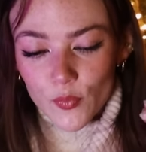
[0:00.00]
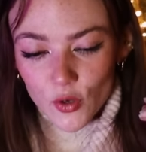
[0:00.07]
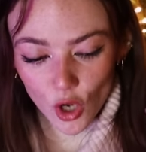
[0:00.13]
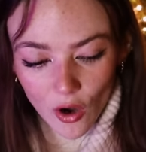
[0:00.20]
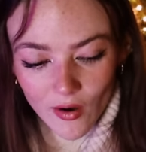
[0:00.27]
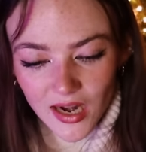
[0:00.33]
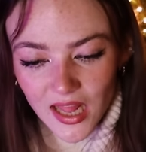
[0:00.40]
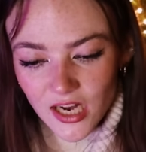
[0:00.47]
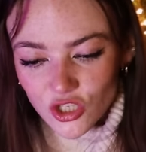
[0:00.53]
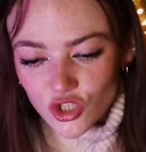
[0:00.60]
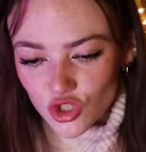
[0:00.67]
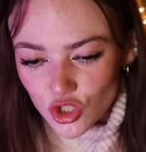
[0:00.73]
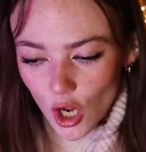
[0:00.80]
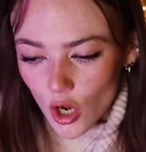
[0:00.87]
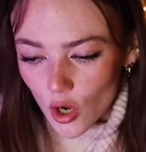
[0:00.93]
Coriolanus
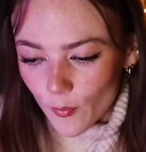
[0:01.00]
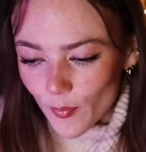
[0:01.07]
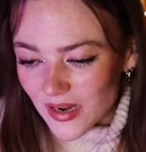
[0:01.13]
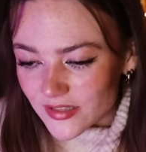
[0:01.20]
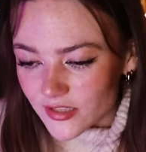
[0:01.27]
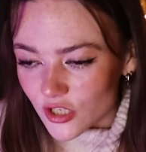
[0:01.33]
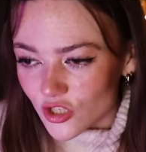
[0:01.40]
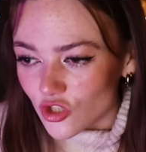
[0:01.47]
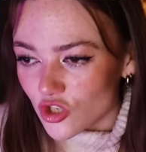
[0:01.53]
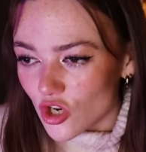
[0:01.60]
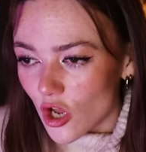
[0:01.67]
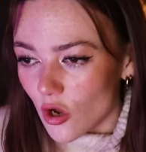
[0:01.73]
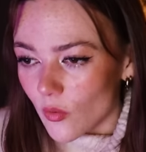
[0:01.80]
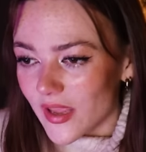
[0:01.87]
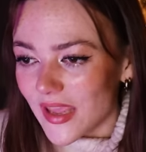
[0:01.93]
Snow, President
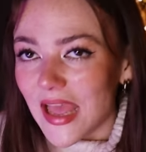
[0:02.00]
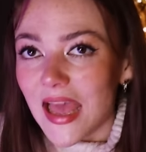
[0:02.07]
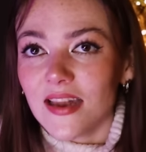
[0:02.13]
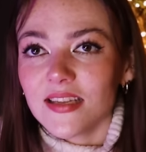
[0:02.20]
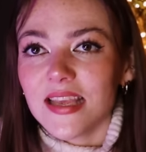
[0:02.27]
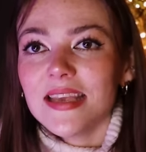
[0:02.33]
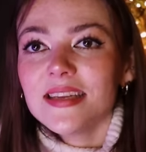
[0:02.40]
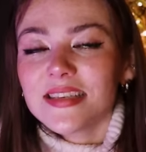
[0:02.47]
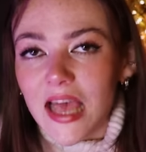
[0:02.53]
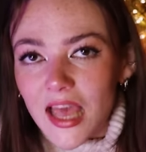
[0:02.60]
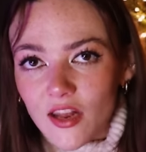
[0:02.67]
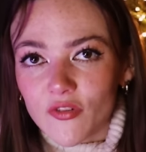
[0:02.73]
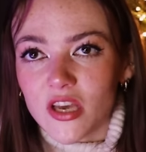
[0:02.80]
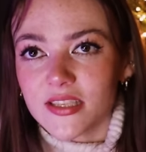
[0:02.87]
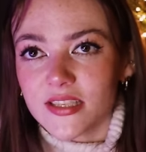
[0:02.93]
Snow, he
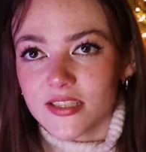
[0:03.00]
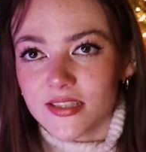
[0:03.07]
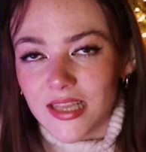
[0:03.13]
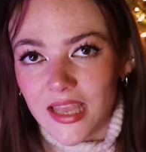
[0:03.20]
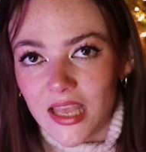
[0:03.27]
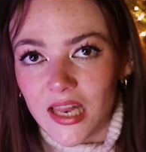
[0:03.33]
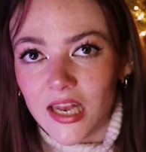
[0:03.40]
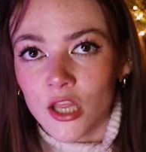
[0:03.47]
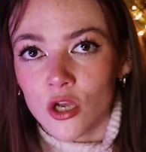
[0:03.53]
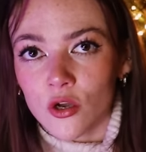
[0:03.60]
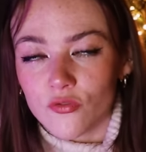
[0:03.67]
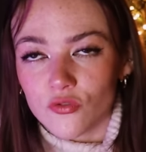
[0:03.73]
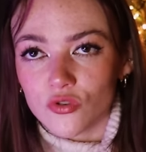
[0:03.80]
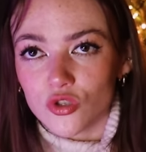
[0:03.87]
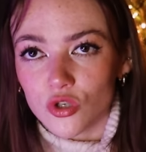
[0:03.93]
televises the killing
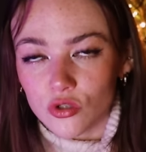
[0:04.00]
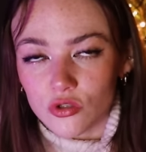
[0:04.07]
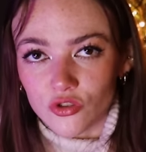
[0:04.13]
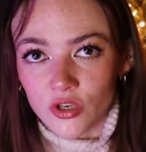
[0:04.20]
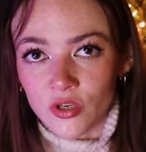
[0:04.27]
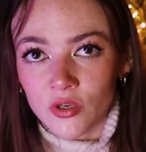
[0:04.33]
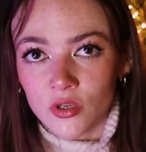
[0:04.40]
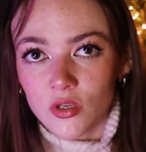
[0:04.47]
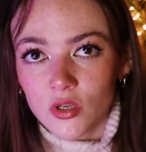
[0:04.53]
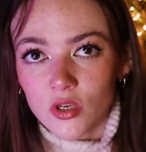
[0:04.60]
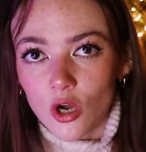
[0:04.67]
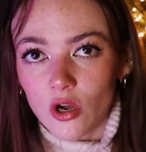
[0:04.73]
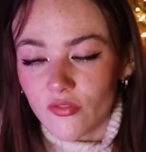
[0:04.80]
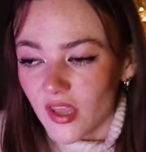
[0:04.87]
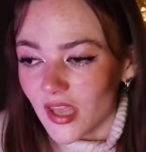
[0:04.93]
of children,
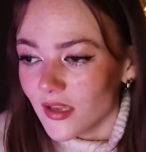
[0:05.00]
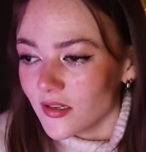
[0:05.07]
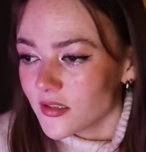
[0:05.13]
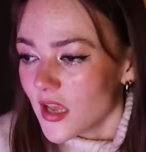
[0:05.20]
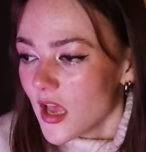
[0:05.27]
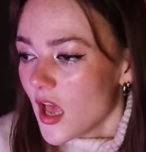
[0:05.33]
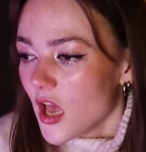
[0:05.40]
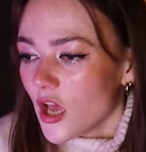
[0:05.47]
of kids.